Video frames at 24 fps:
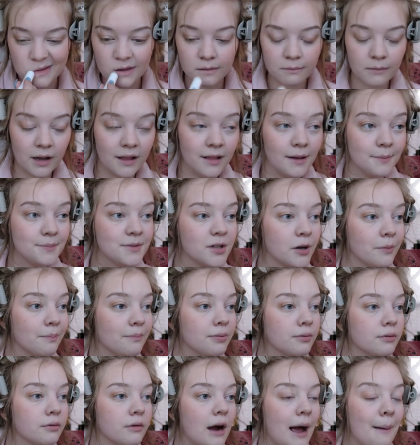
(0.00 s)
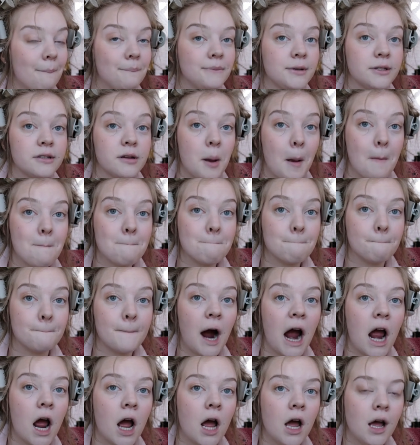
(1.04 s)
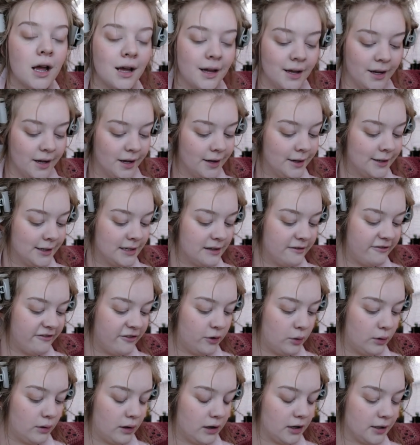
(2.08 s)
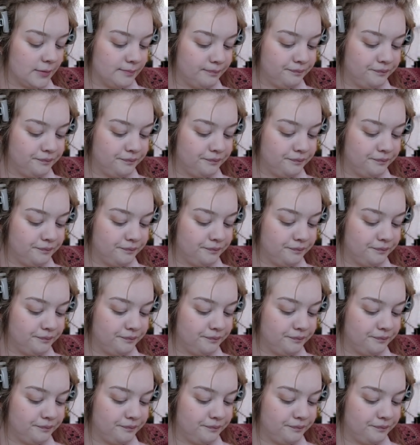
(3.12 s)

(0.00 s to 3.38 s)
my lips are prepped for